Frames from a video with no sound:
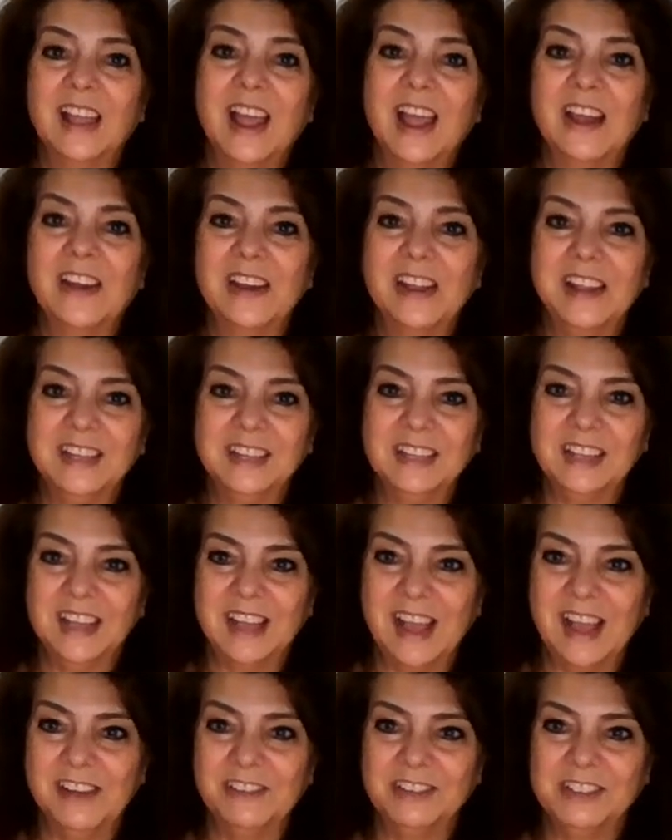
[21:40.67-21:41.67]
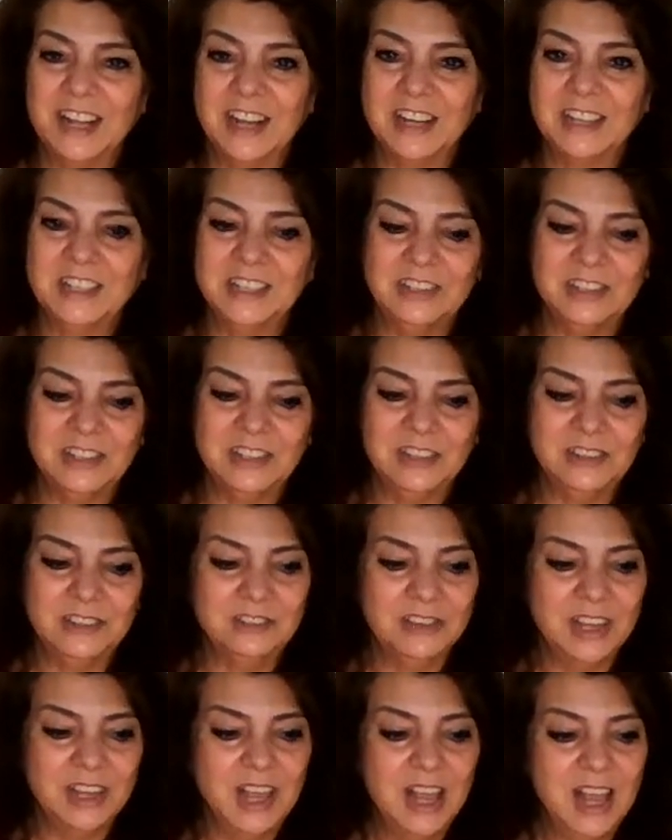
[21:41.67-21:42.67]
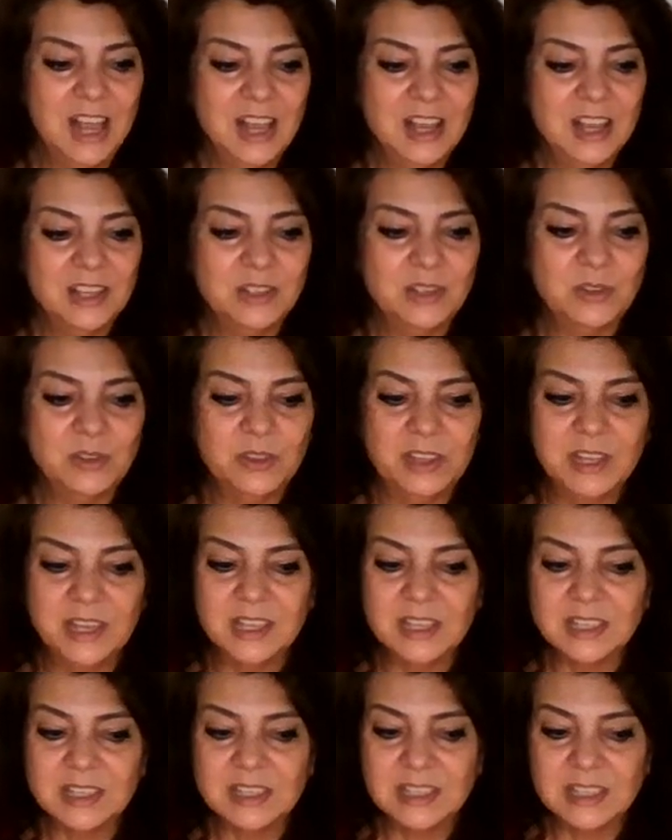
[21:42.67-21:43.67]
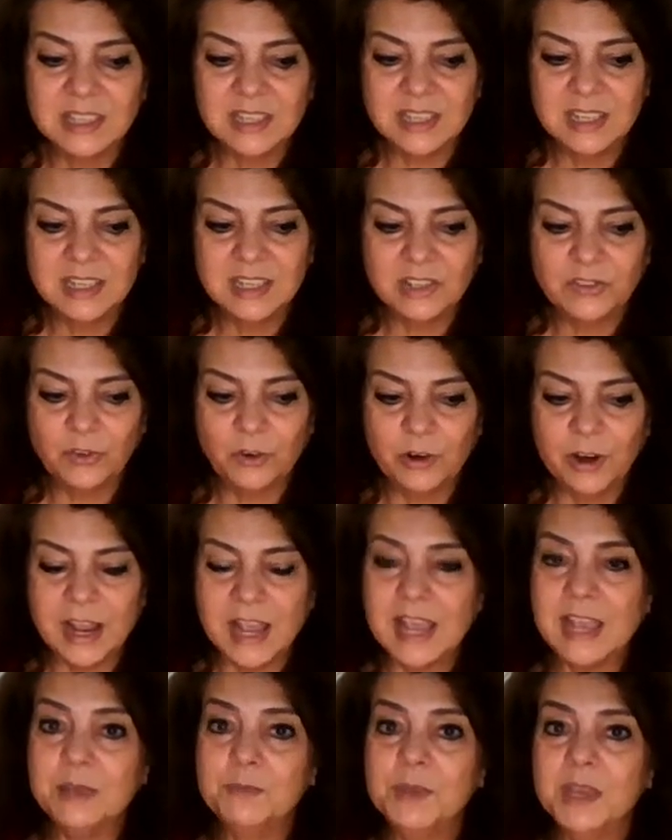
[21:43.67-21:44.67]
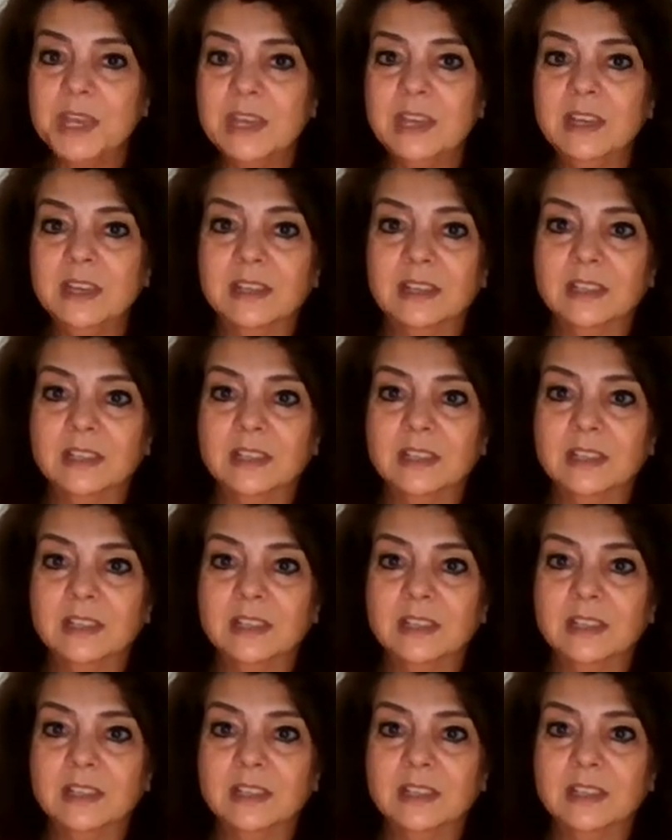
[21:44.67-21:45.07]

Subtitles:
All right, I will talk to you soon. So this is for Amy.